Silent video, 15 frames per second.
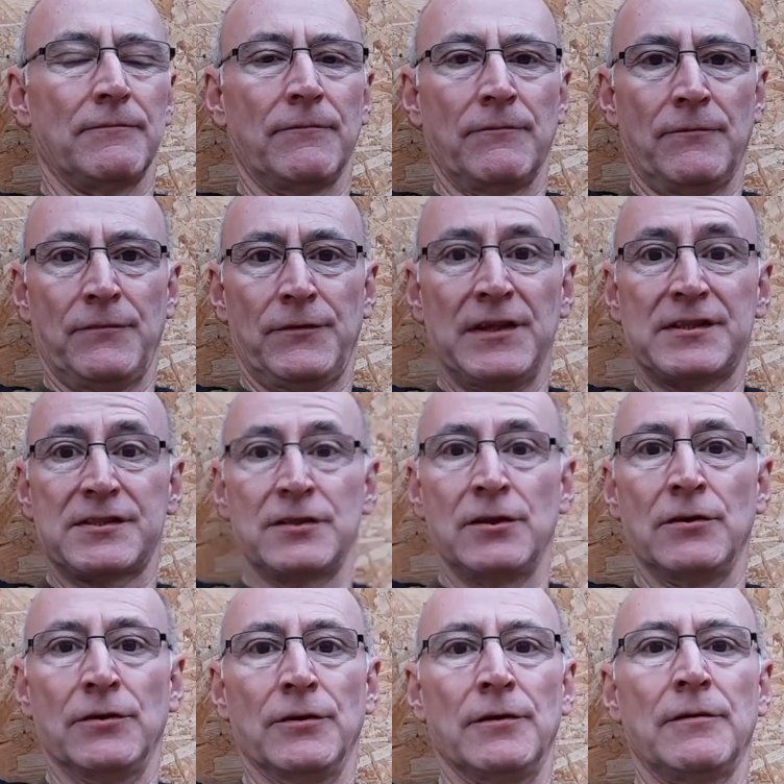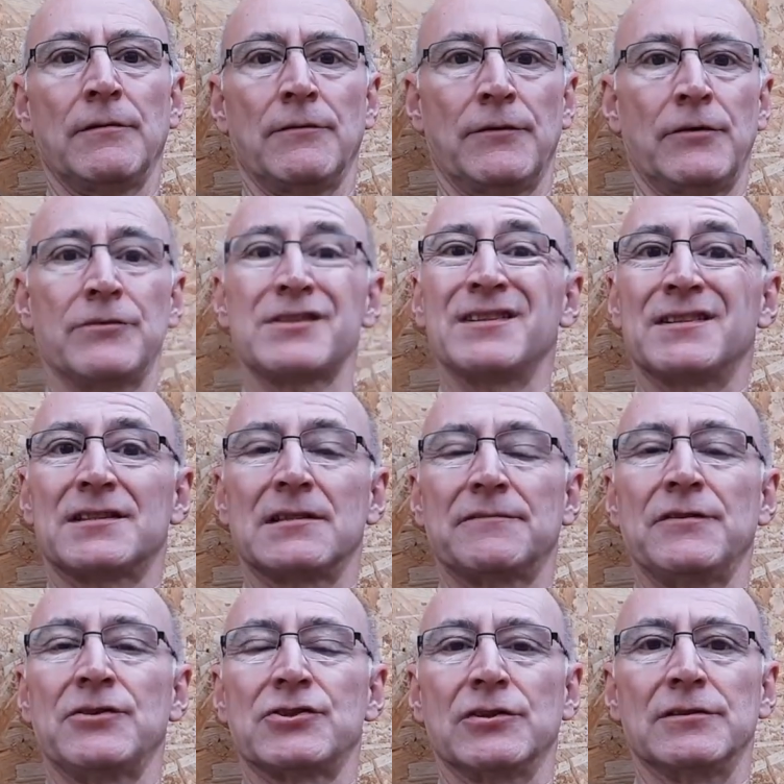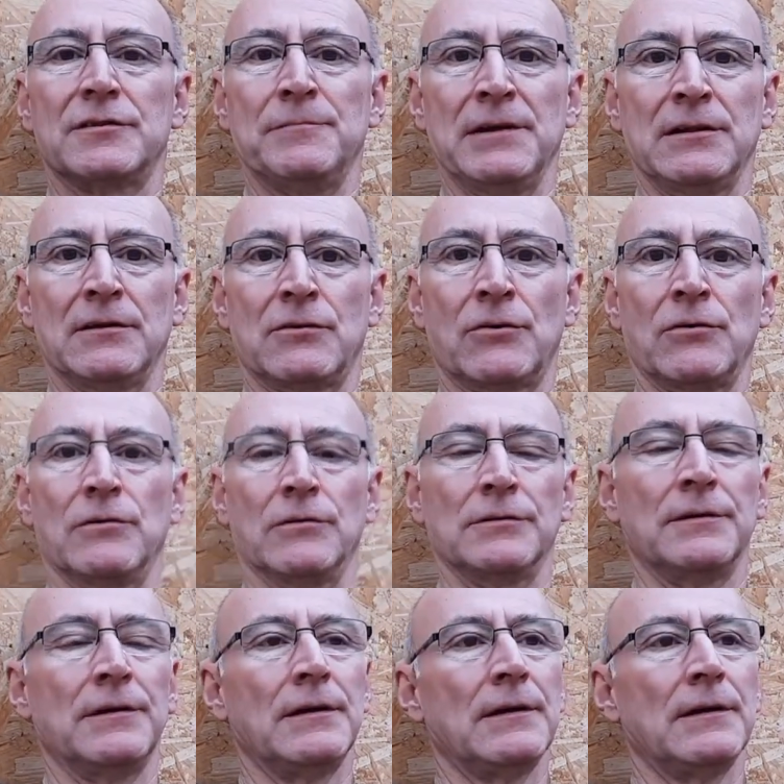this year there isn't sufficient being grown,